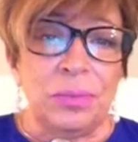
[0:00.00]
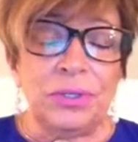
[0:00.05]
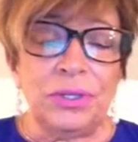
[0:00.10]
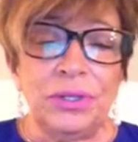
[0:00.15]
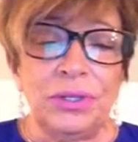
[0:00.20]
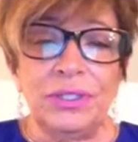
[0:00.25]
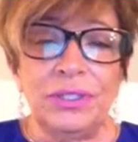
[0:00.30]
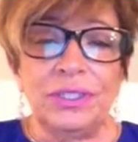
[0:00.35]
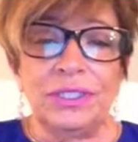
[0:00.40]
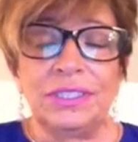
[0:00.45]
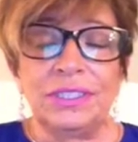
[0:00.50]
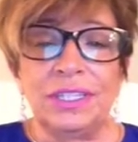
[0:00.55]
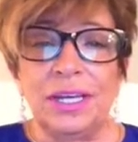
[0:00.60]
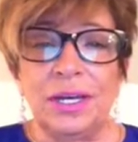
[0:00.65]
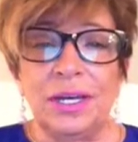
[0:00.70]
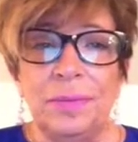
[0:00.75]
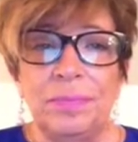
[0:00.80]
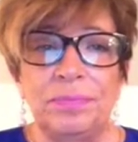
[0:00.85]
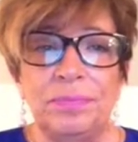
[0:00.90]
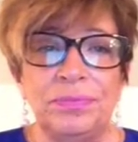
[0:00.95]
because
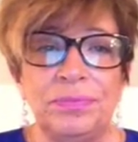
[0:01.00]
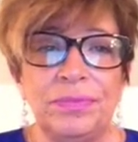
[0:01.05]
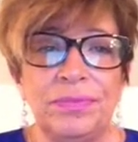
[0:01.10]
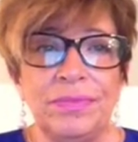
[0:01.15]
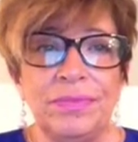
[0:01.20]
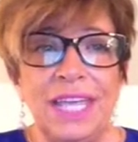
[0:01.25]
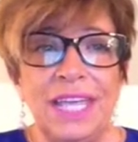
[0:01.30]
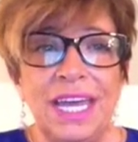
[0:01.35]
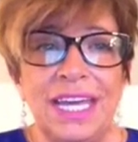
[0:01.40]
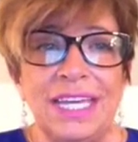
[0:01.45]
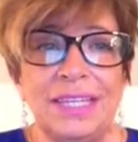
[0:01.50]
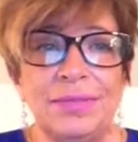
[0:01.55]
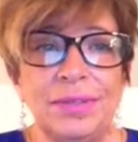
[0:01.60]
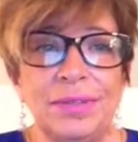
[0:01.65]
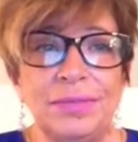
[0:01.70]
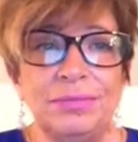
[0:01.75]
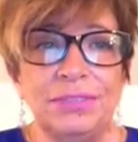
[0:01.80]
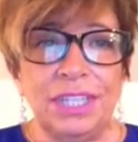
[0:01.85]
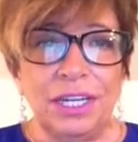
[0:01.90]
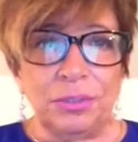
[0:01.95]
um,
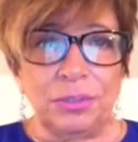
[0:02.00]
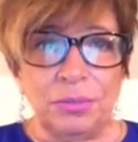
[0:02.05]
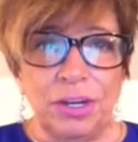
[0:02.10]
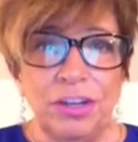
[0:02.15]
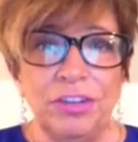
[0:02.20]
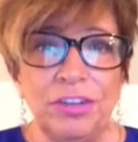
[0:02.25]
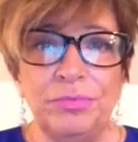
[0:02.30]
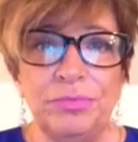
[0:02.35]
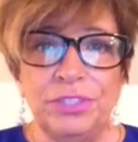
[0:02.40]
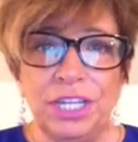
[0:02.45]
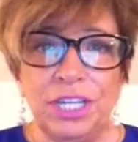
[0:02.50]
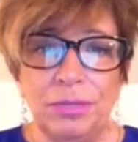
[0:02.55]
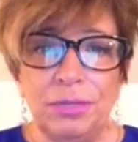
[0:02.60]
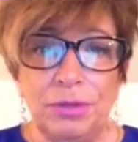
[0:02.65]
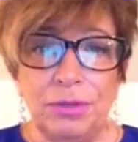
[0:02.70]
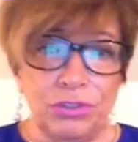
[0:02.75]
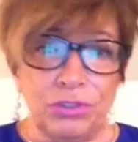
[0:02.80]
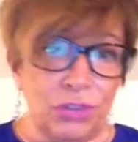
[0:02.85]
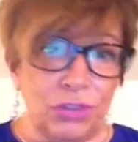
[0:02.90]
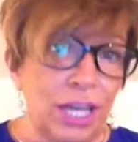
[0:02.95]
Donna Merrill from Donna
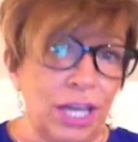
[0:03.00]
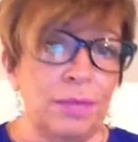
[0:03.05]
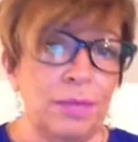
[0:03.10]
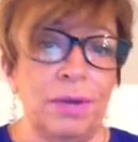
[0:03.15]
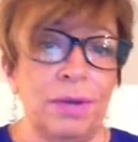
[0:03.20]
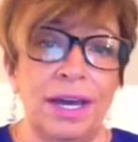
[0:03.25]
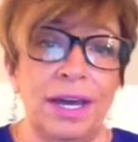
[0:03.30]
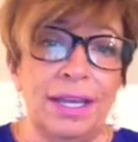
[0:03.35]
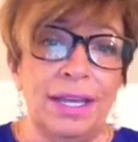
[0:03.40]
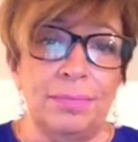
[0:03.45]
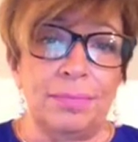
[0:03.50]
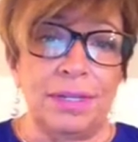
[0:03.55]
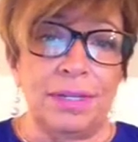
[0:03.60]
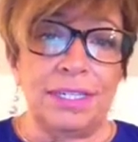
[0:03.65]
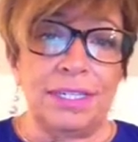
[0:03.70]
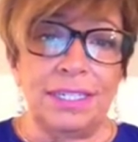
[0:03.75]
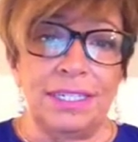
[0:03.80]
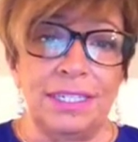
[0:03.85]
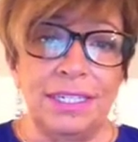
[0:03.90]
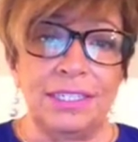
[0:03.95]
Merrill Tribe. I am
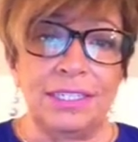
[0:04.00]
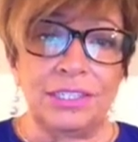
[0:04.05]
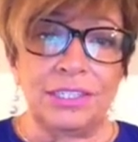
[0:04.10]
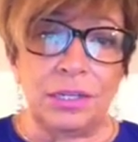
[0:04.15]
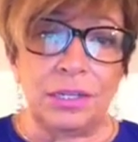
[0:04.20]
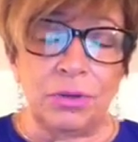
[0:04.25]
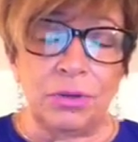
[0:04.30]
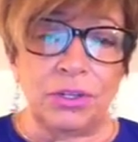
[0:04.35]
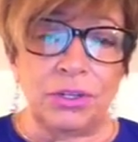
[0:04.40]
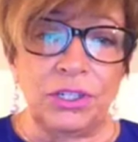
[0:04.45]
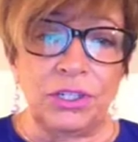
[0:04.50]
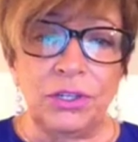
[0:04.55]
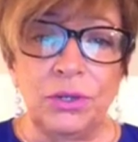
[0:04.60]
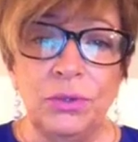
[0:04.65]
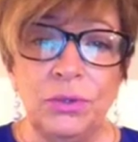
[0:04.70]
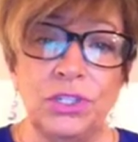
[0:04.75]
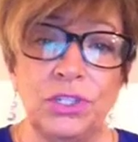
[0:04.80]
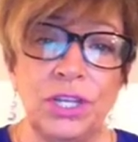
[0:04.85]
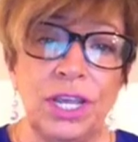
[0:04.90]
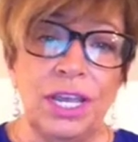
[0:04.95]
a internet marketing
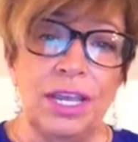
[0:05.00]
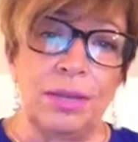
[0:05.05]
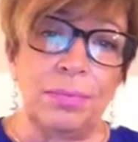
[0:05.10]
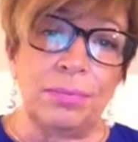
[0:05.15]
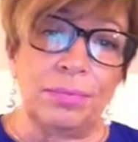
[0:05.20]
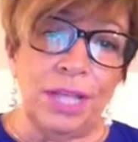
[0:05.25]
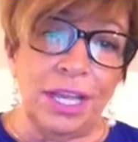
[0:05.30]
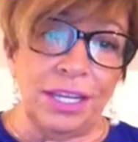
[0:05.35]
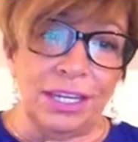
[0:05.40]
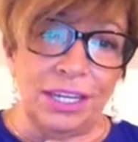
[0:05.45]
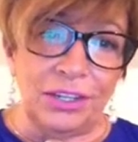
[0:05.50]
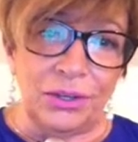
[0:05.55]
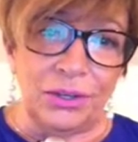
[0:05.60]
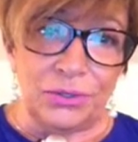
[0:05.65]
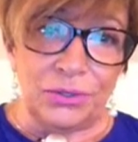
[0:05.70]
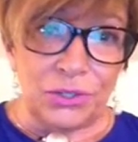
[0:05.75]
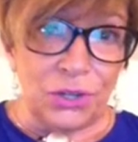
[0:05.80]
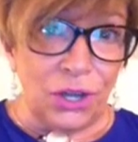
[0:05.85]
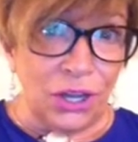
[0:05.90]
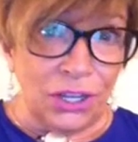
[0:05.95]
coach and blogging
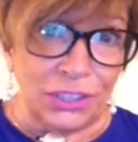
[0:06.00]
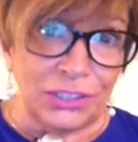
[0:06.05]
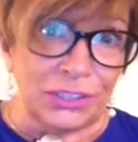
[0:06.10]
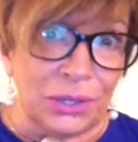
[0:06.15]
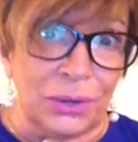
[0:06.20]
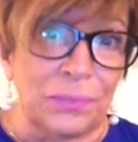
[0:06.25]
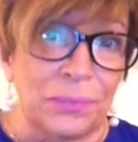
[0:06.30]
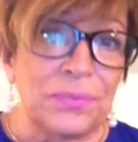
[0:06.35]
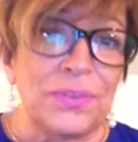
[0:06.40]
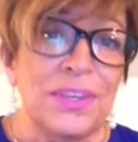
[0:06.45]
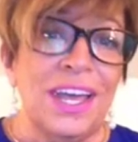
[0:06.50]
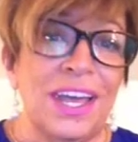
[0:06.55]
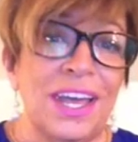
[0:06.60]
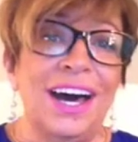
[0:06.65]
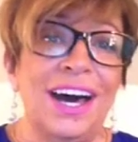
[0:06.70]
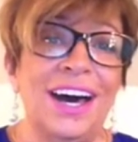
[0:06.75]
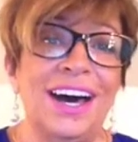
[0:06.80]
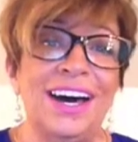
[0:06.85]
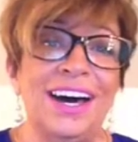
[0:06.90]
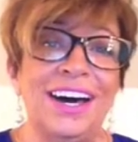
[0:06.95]
coach also.
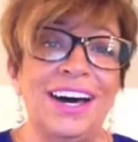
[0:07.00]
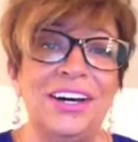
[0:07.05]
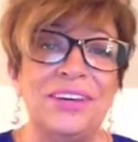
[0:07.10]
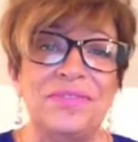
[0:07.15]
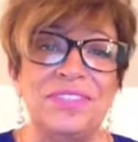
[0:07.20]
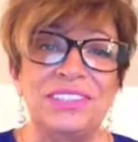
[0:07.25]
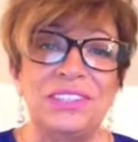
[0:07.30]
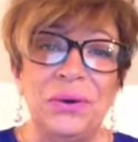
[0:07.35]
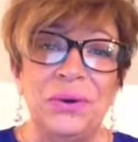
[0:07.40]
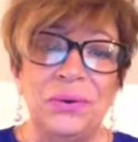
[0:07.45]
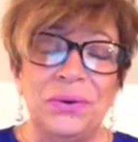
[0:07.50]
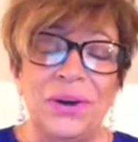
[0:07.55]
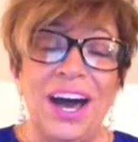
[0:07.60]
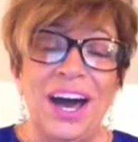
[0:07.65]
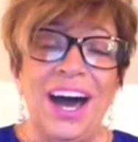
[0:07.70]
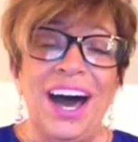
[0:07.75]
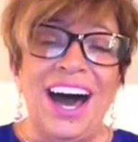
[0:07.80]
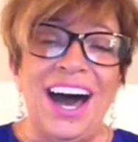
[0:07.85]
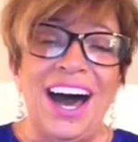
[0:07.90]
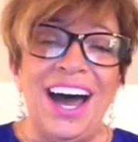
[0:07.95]
Um, so
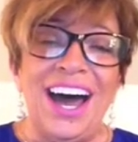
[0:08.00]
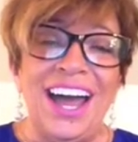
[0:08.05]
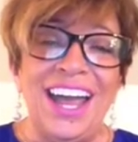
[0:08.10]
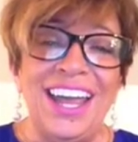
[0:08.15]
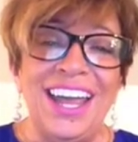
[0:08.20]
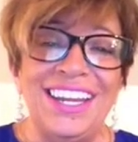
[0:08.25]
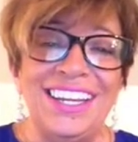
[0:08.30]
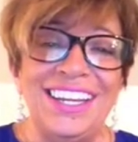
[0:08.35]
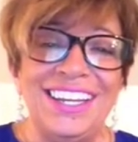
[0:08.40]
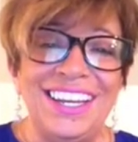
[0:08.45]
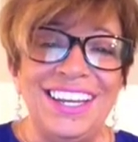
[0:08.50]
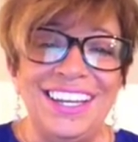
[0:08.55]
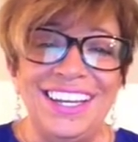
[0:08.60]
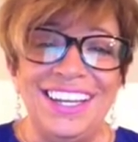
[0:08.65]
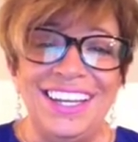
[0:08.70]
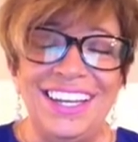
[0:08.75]
I